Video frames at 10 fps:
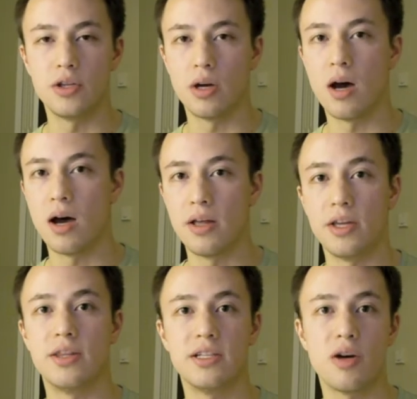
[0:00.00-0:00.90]

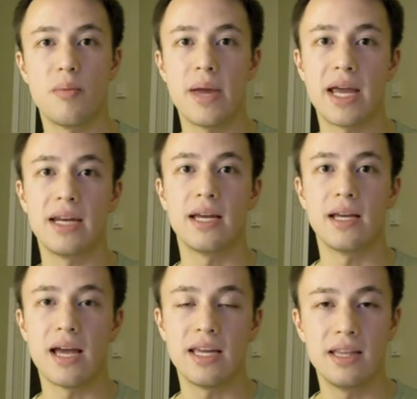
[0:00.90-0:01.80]
the domain
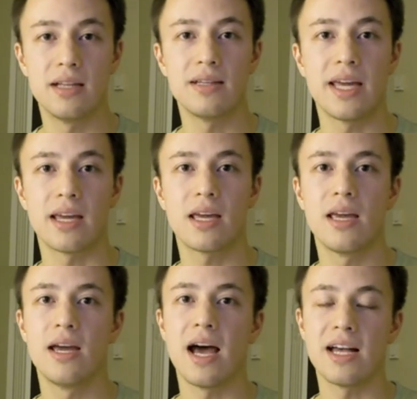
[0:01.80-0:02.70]
in the link
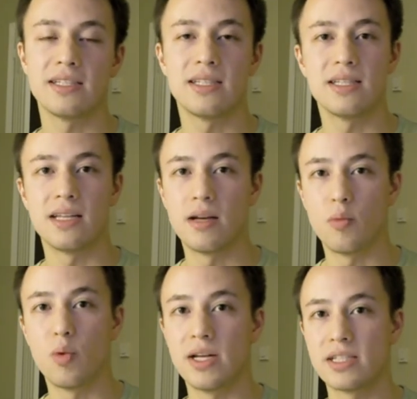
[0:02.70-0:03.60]
as
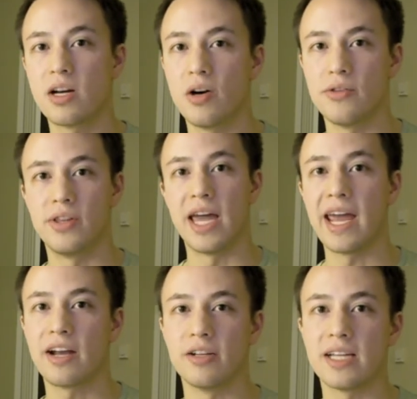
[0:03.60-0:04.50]
what is called the
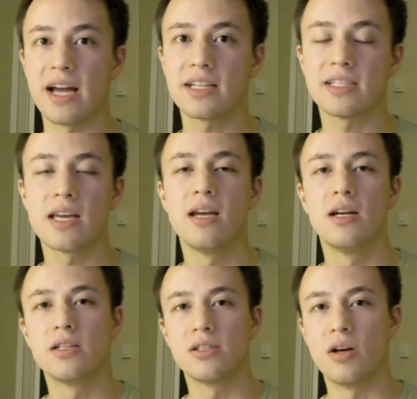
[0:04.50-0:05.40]
anchor text.
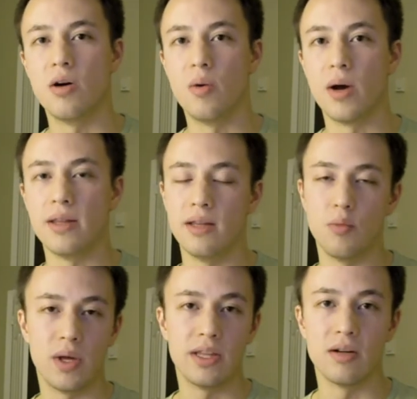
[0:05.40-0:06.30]
So
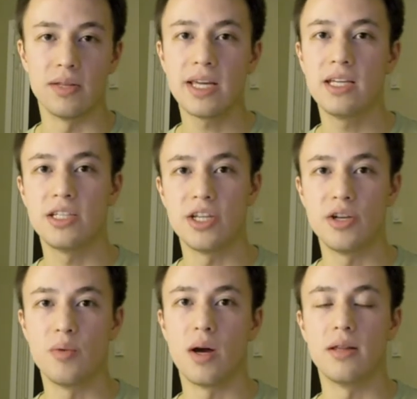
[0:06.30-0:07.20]
when they're linking to
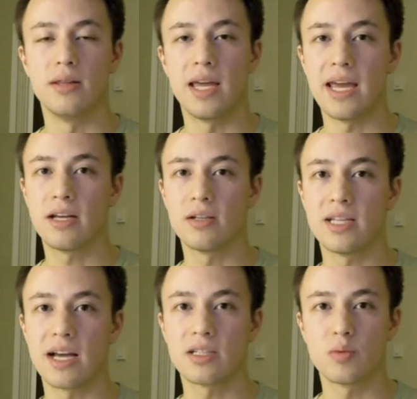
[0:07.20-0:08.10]
you, the anchor
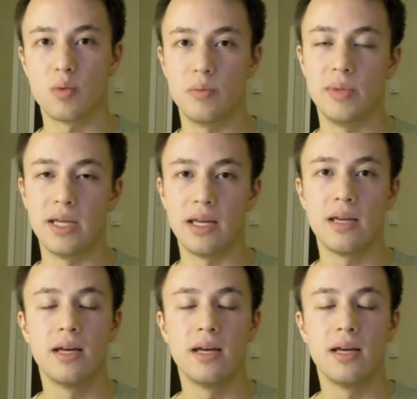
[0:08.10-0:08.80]
text would be